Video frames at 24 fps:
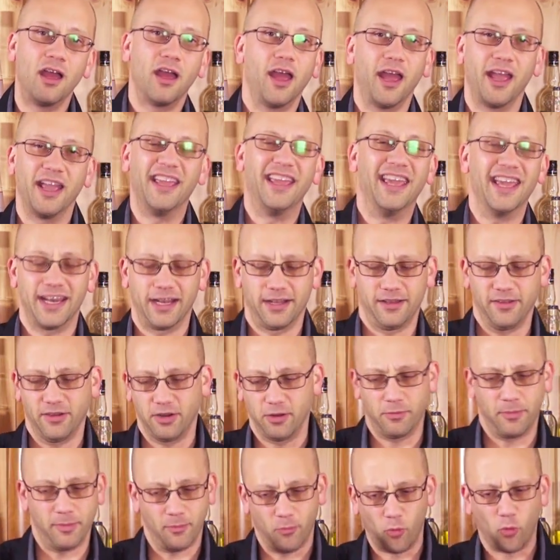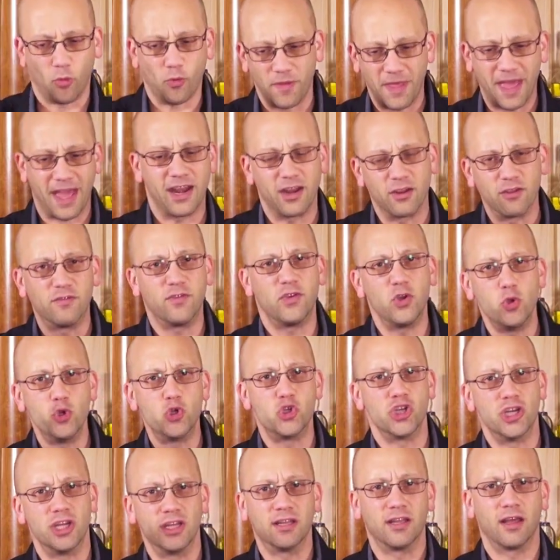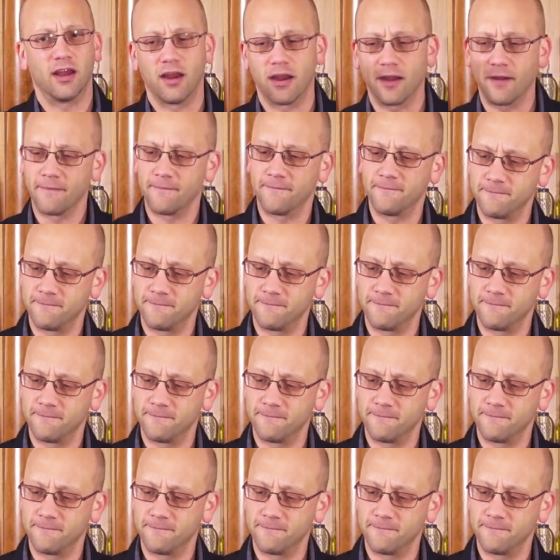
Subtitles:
and get a little bit more of that infusion in there.